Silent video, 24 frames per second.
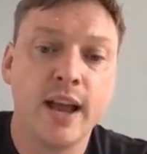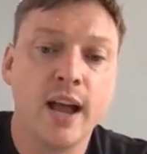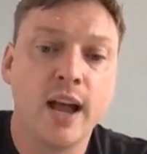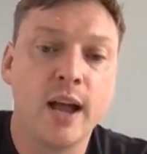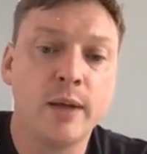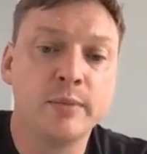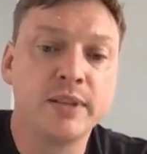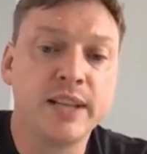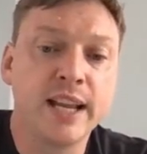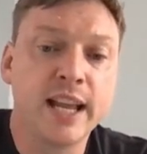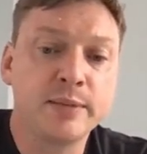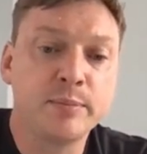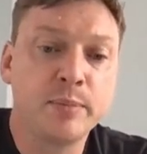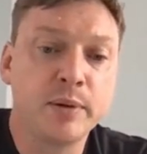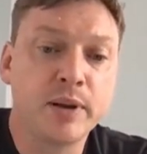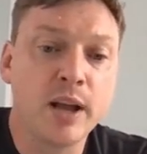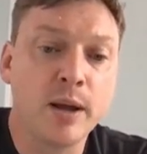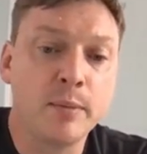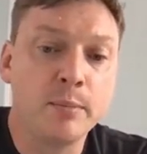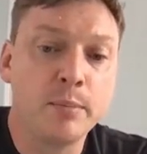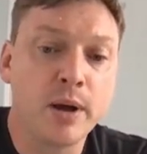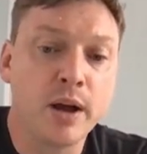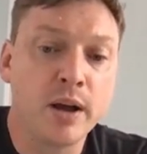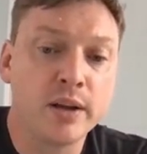So that's
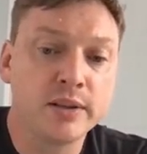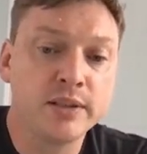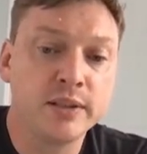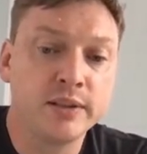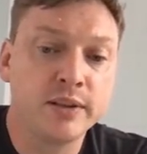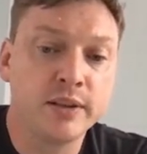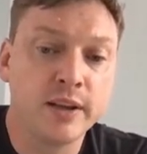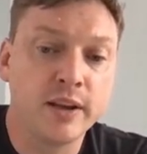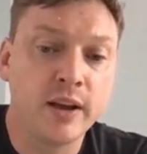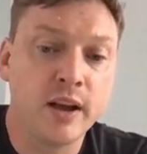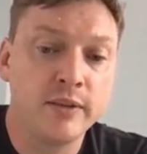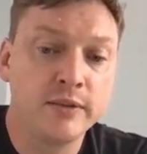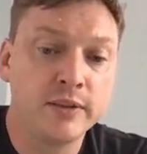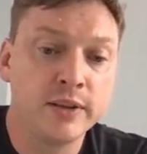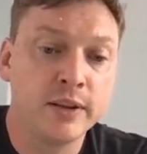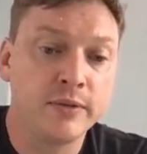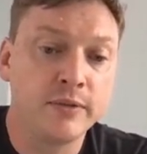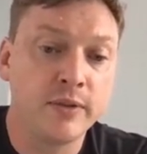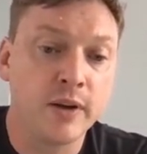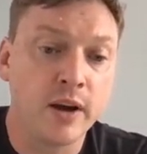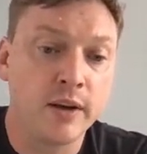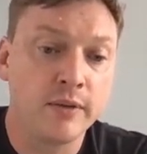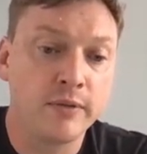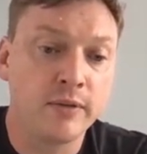become part of the
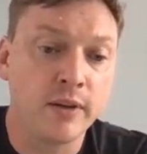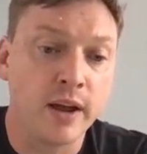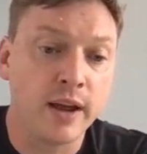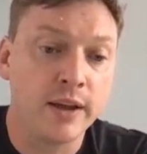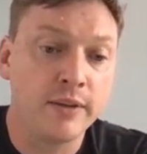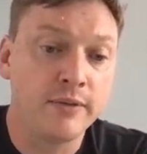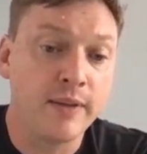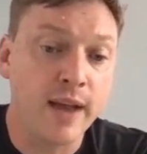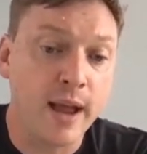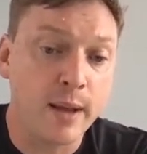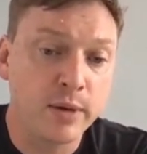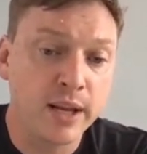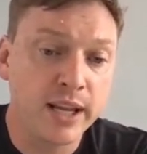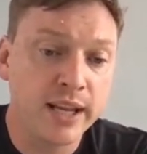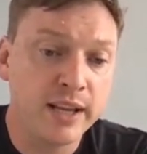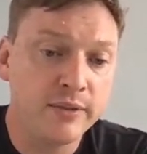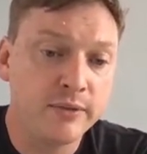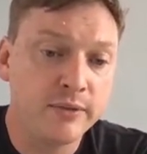Firefly family